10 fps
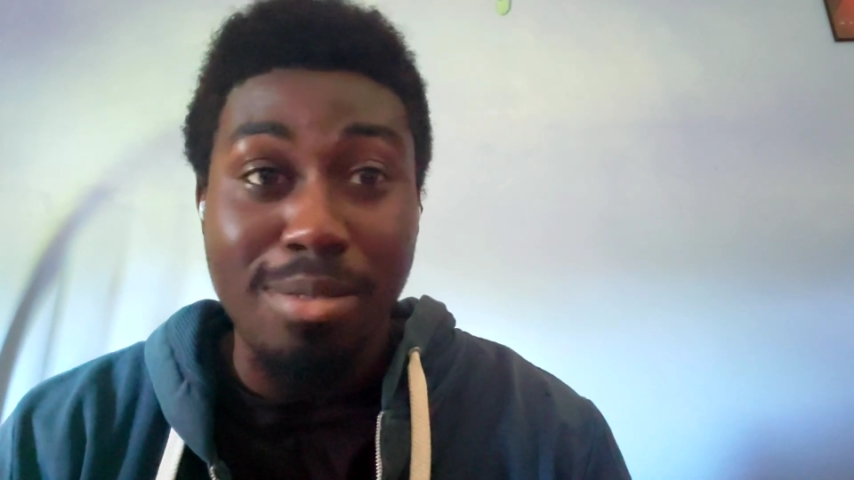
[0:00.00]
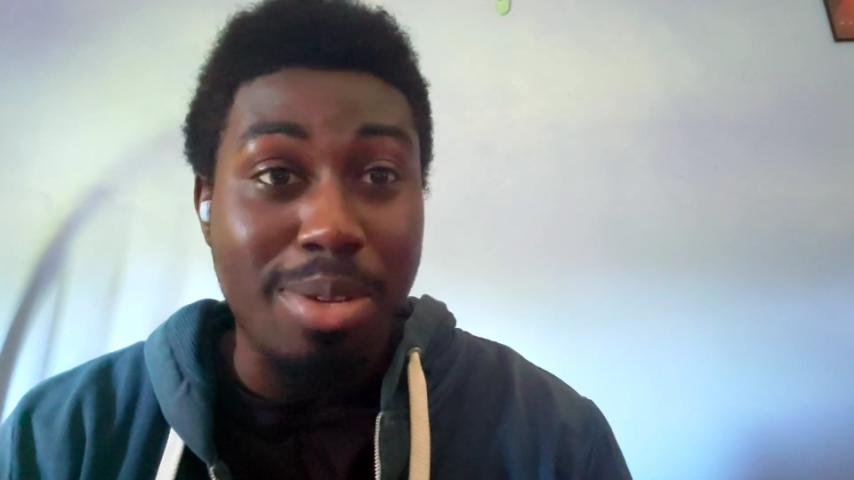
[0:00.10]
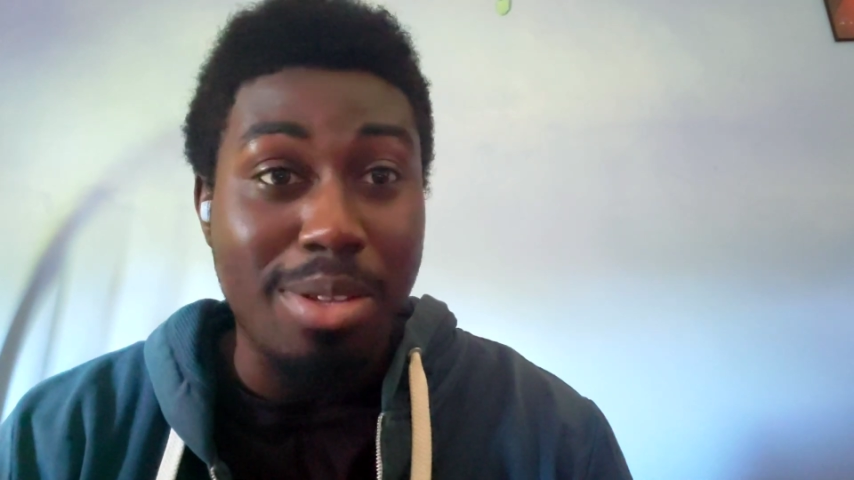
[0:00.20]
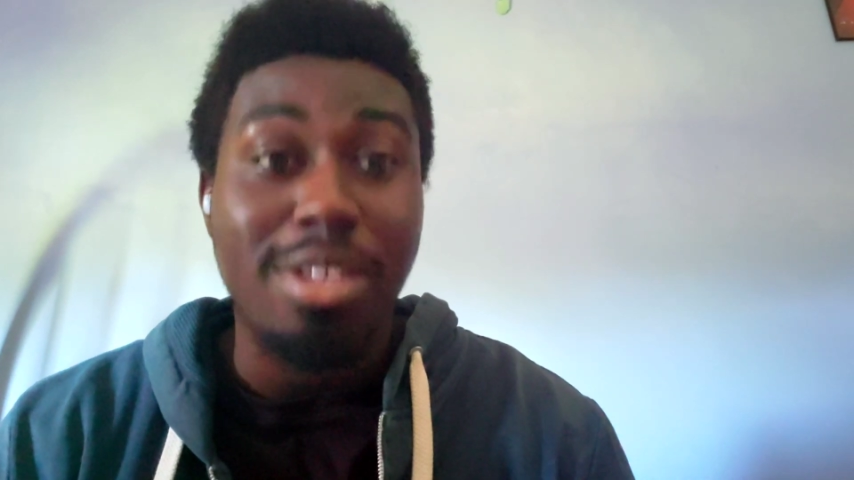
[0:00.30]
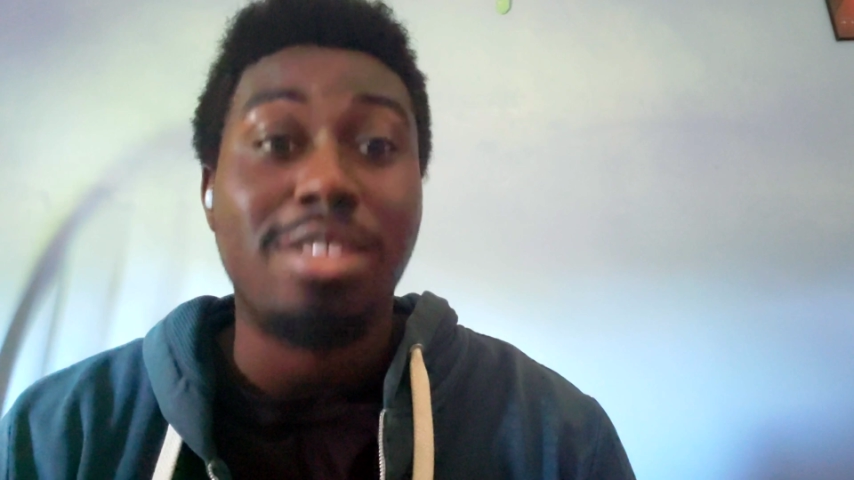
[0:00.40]

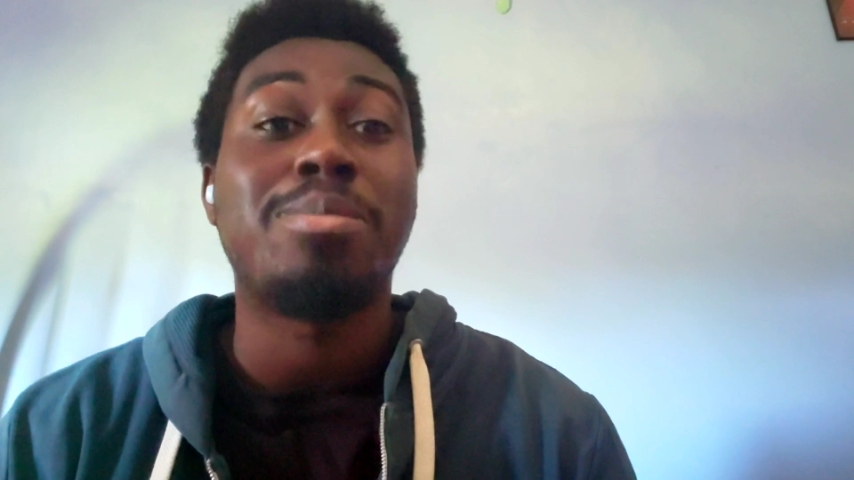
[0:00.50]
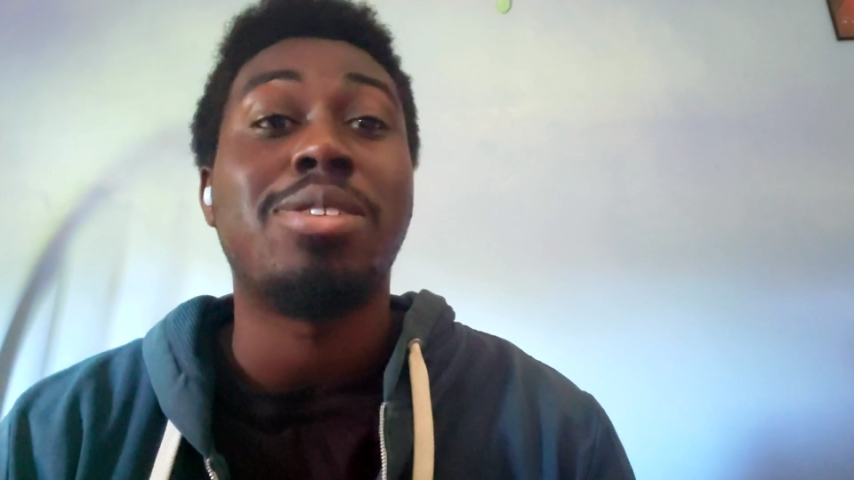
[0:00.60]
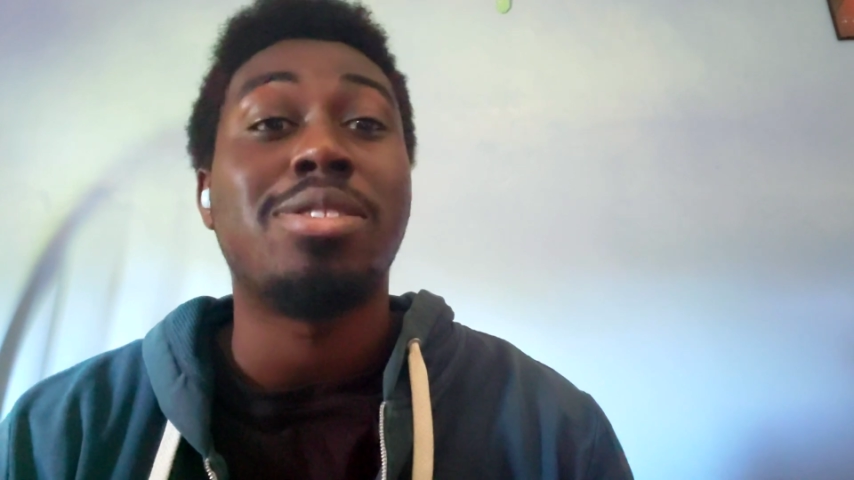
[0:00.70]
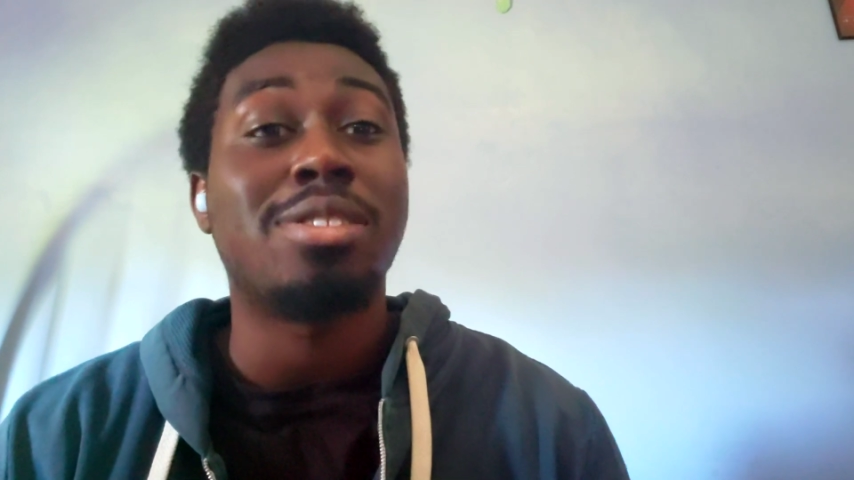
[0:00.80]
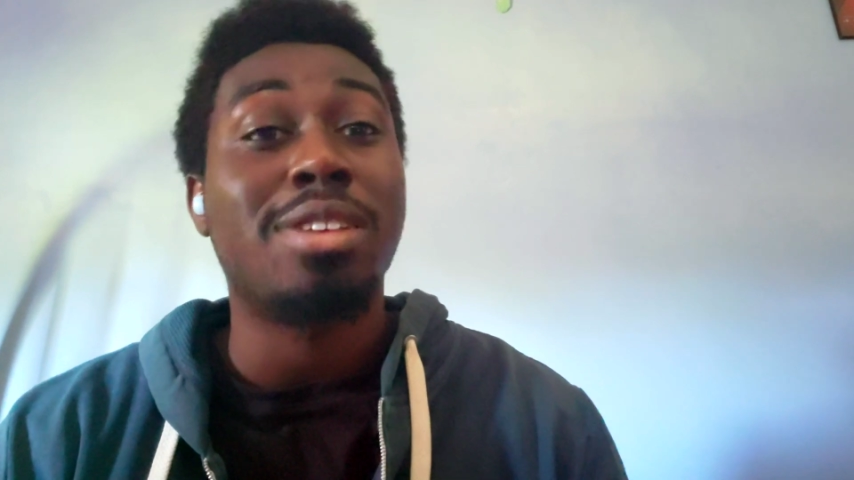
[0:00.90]
about that. I'm
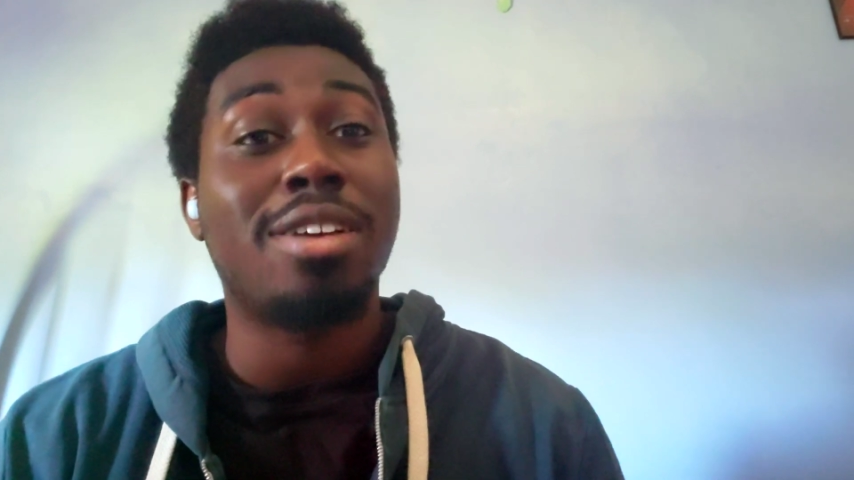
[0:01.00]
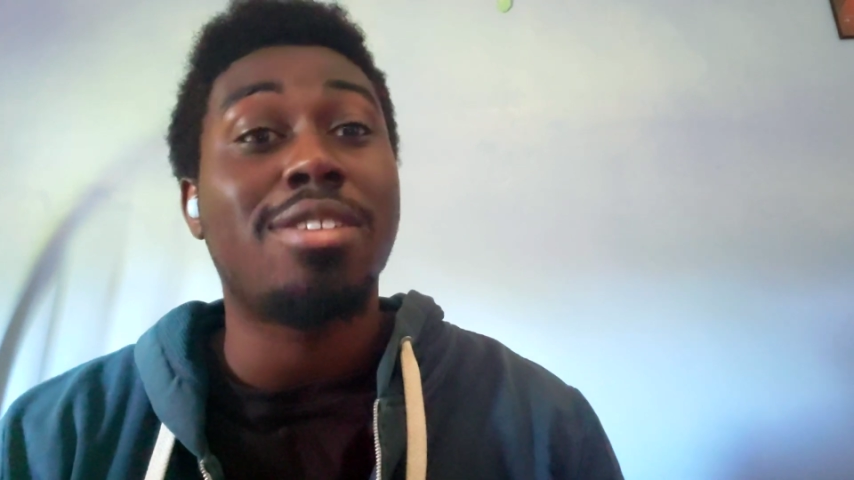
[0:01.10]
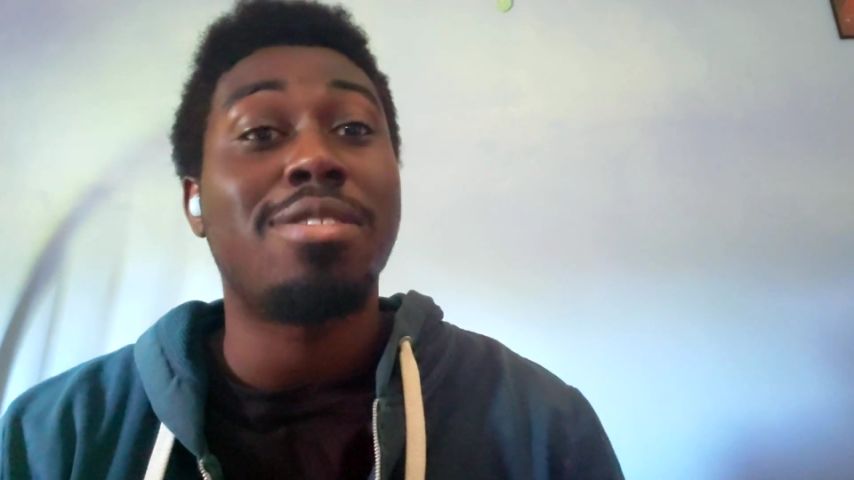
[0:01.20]
here to talk